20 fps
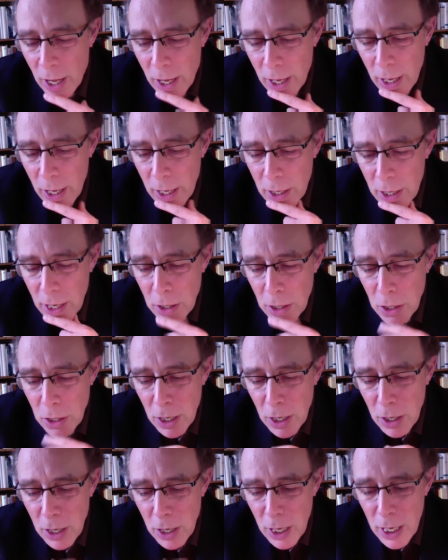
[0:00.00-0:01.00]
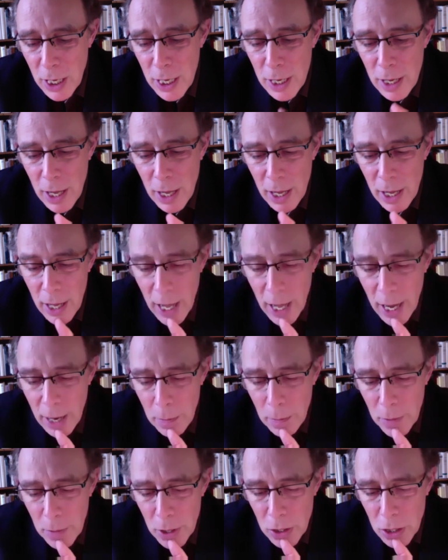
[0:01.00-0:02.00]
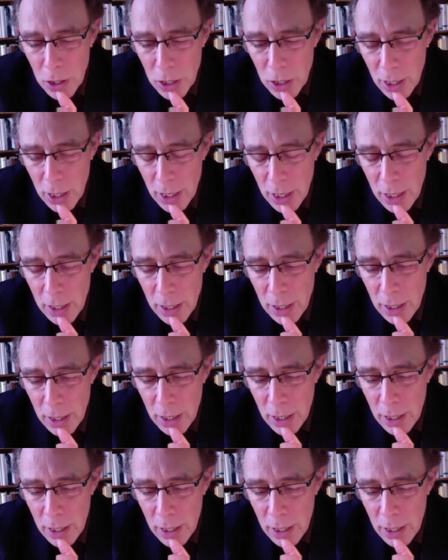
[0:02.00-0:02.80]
And I think a key element in